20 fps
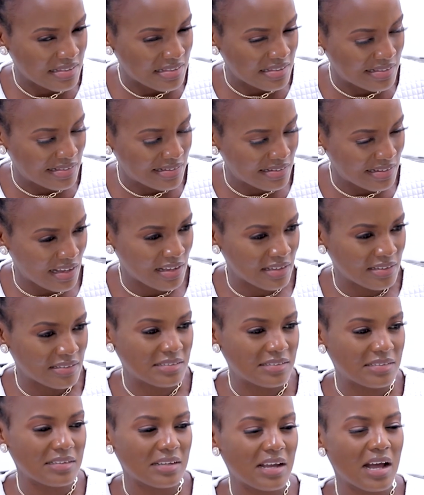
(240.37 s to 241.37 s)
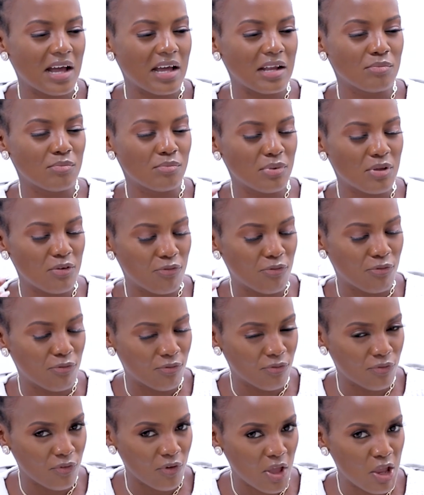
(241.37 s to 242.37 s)
stage can be
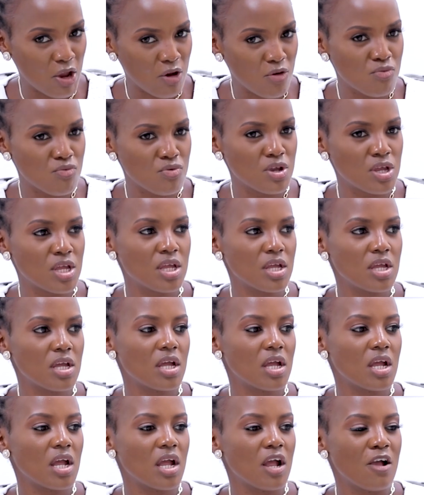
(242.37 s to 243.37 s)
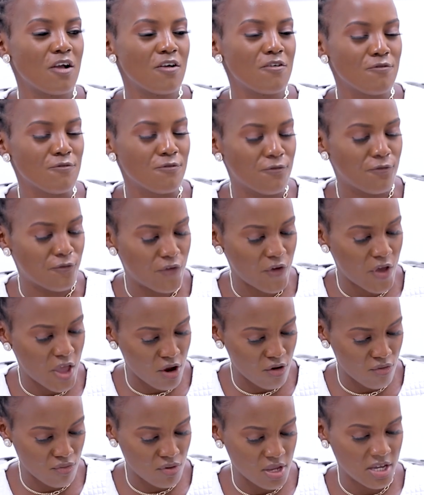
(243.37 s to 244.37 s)
very,
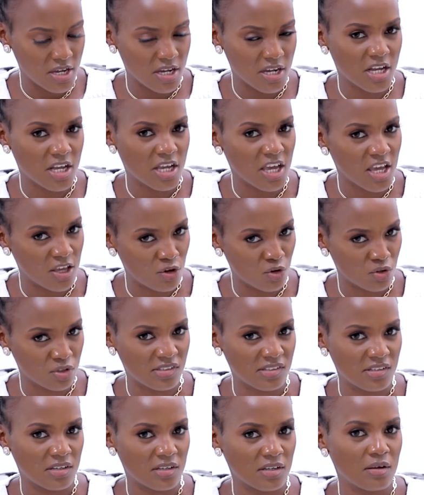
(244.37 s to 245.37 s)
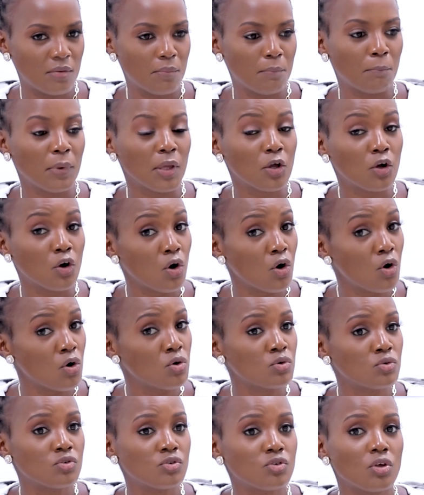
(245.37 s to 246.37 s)
very chaotic,
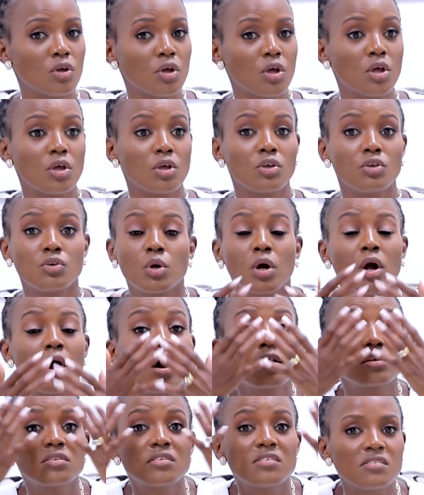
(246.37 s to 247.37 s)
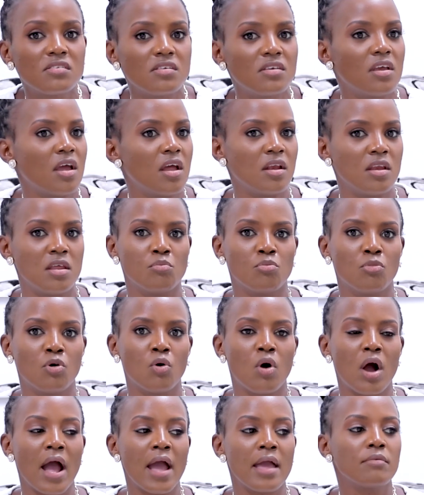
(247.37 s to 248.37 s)
because you can't see
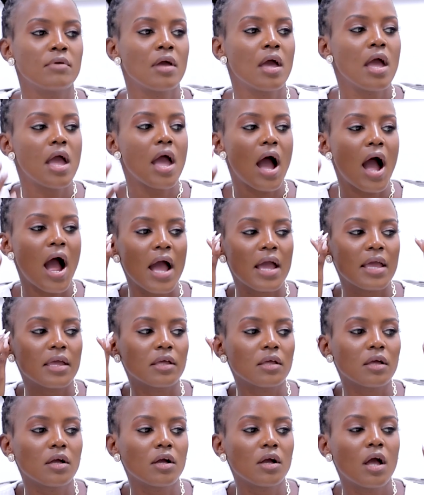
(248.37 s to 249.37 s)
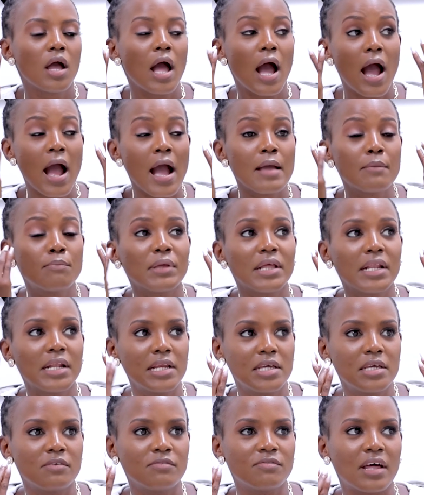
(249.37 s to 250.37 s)
anymore. I
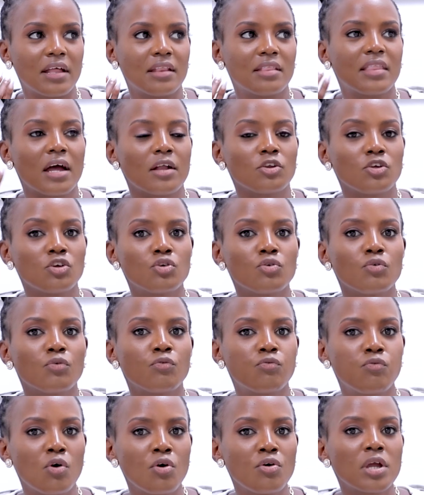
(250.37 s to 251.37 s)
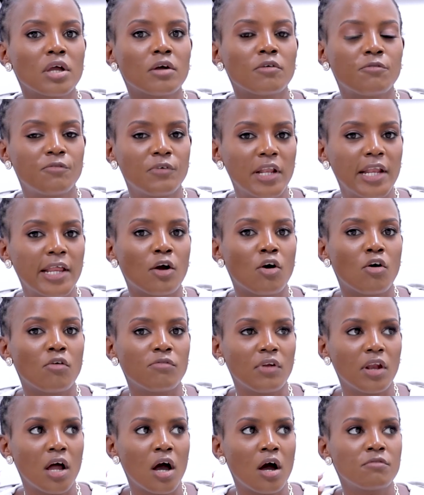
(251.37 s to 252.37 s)
believe that euphoric feeling
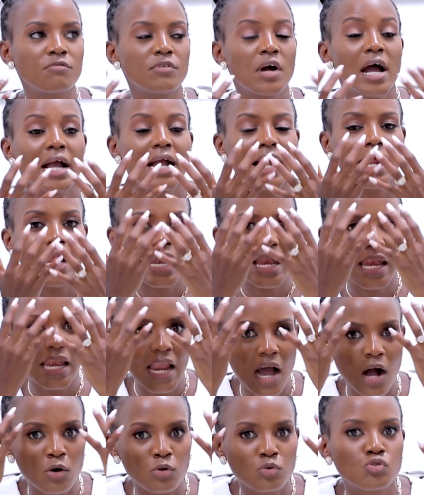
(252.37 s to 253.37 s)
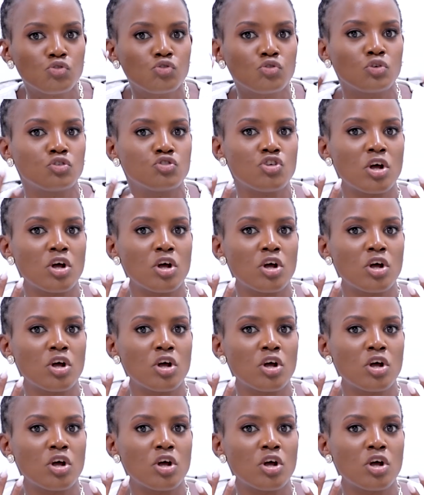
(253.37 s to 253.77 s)
of love clouds your